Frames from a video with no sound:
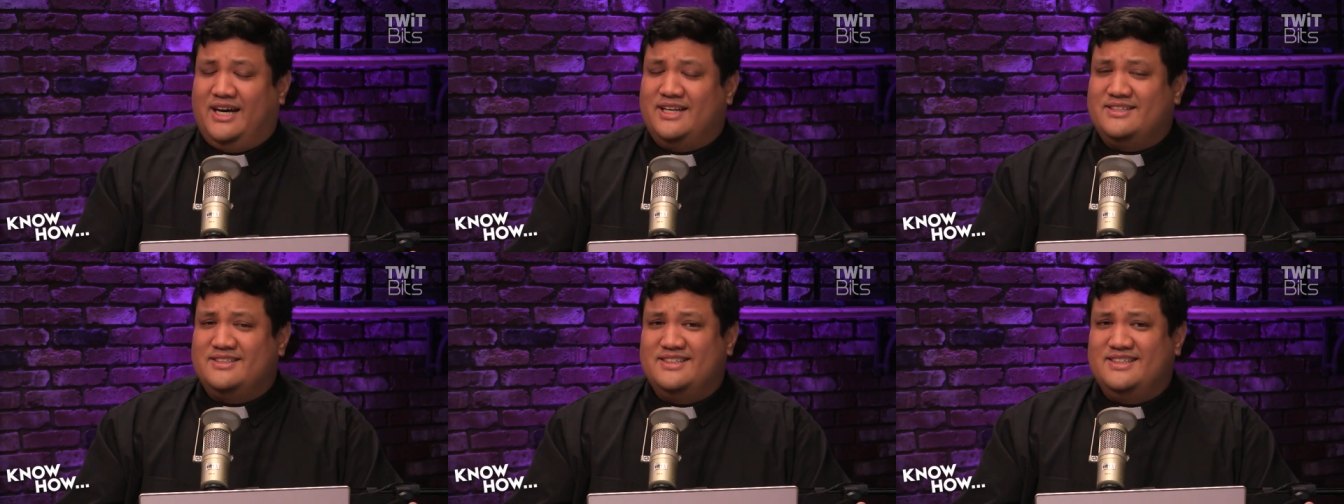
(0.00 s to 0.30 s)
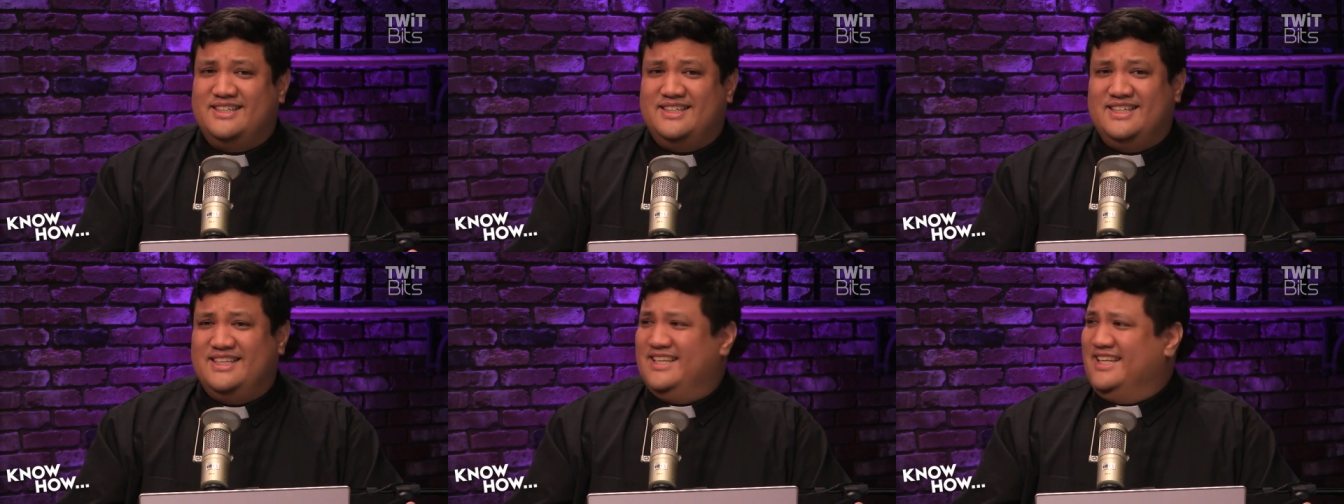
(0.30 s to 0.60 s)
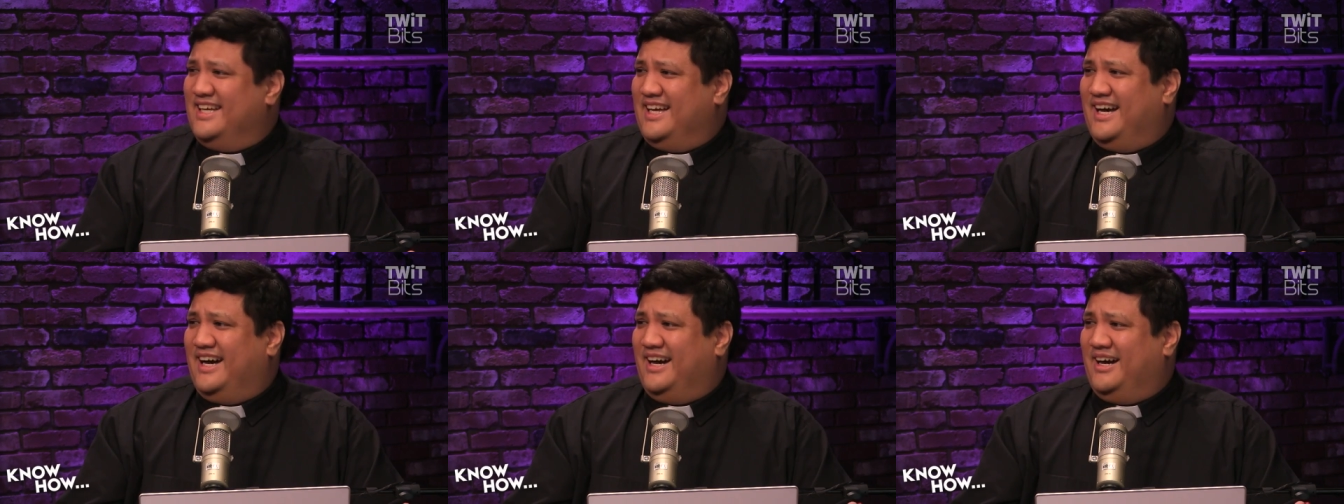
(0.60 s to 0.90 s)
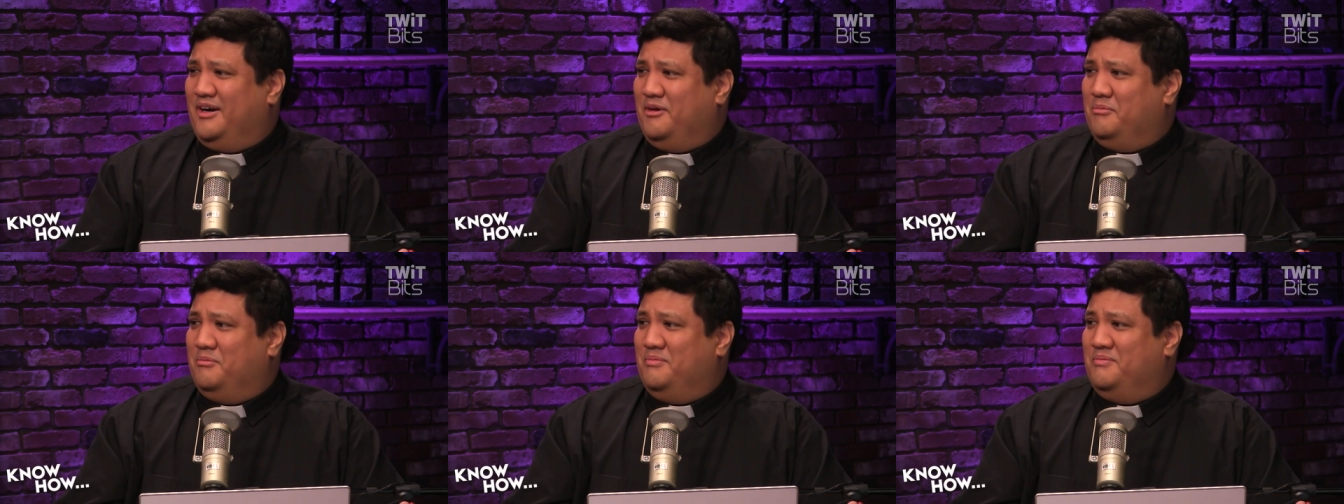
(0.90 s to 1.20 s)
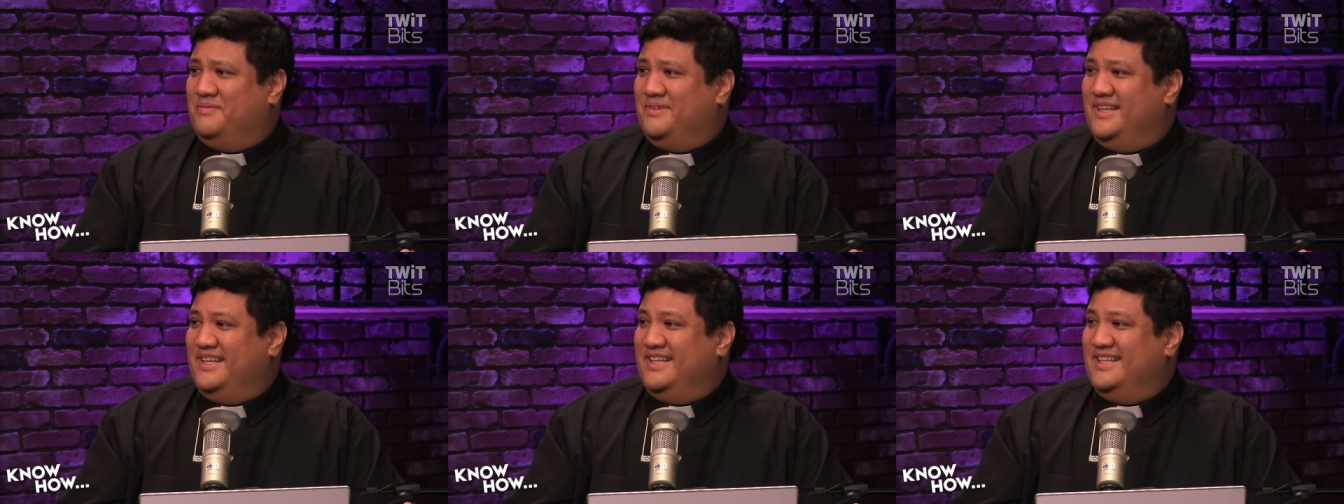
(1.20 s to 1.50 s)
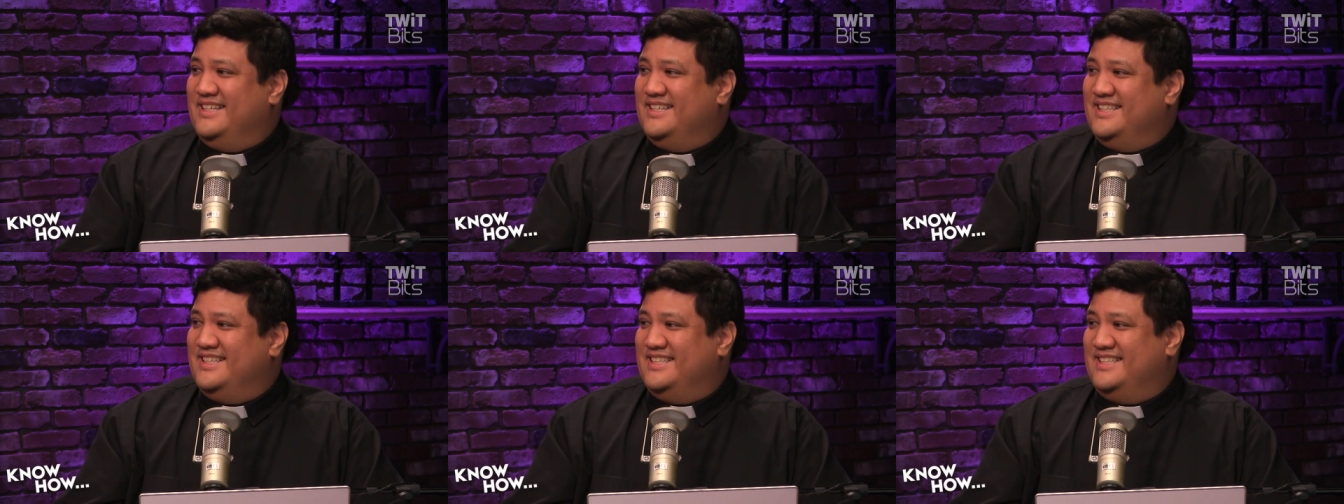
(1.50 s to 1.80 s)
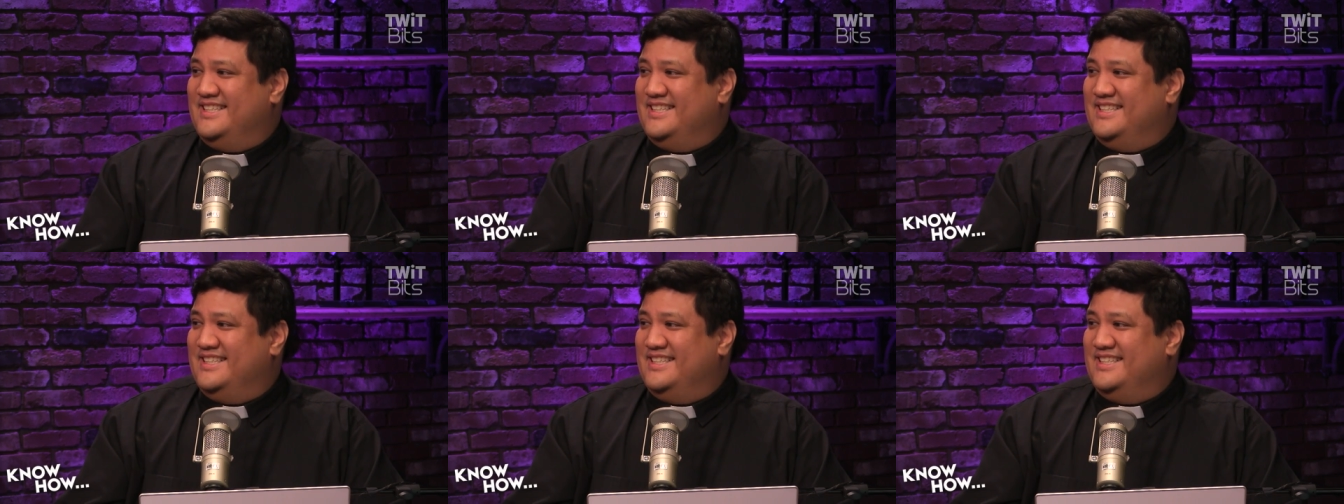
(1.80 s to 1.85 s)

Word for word: to say uh, no, one. no, it's it's